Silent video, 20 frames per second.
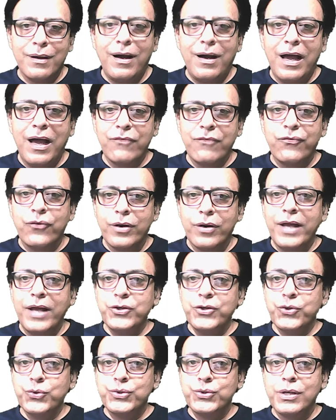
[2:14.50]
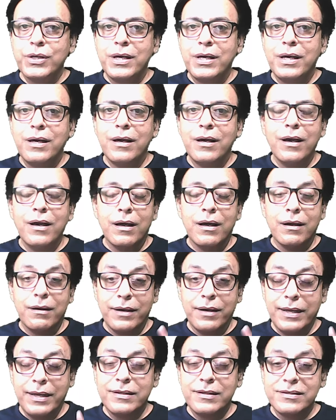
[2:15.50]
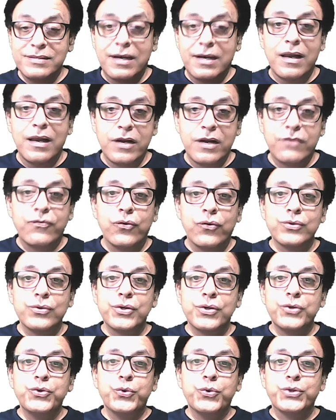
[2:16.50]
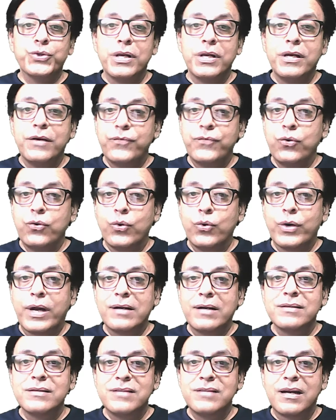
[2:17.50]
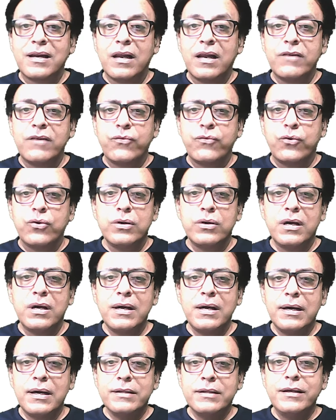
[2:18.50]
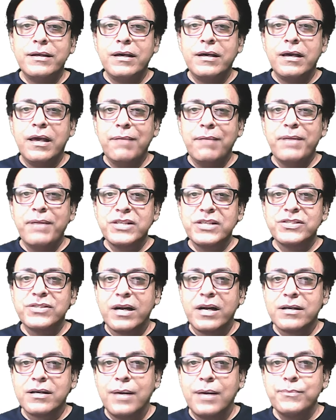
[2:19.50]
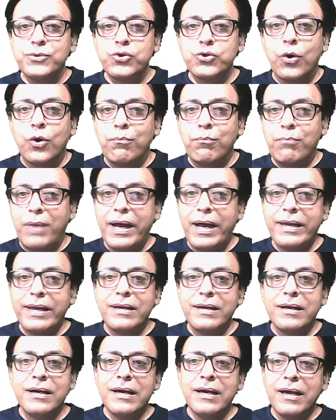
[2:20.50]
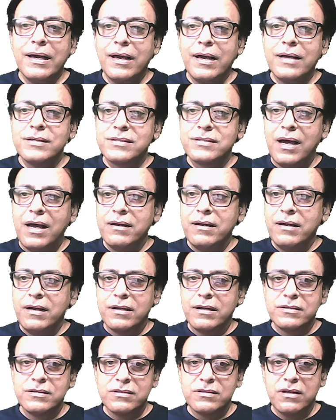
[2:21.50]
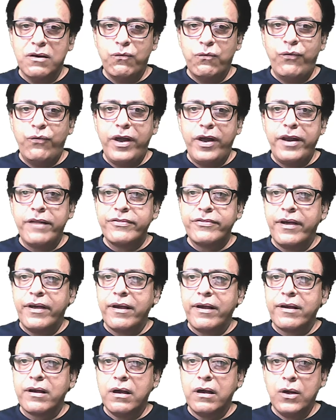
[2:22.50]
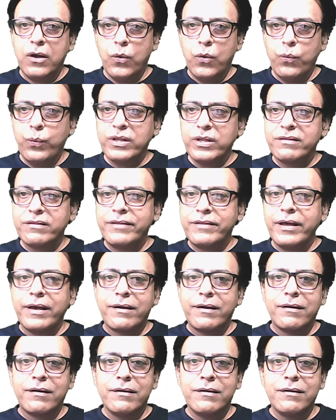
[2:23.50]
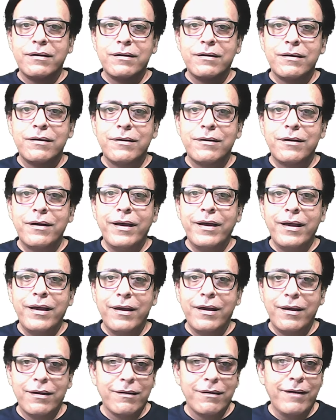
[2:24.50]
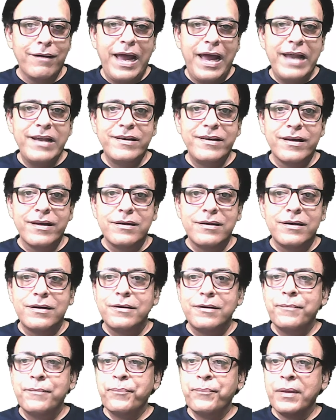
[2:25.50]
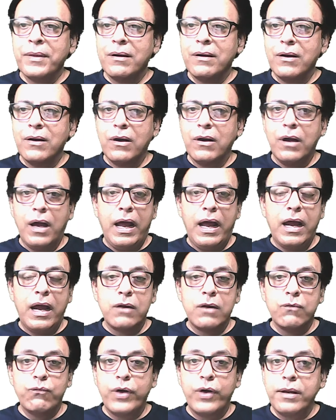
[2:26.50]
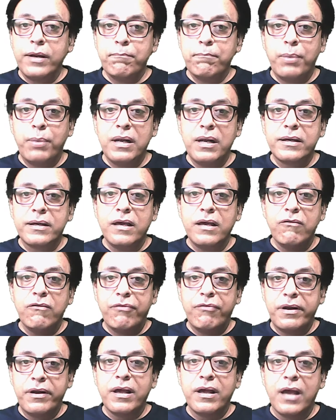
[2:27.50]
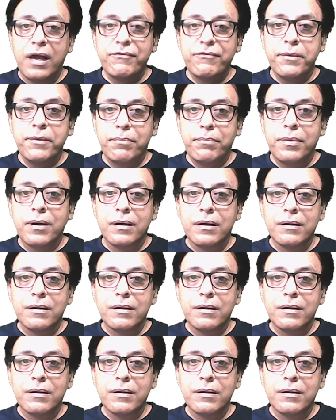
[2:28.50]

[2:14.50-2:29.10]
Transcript: iPhone, and usually in the satellite phone. So usually if you look at the satellite phone, the image that comes to your mind is that it is very thick, with a thick antenna, and very bulky, very heavy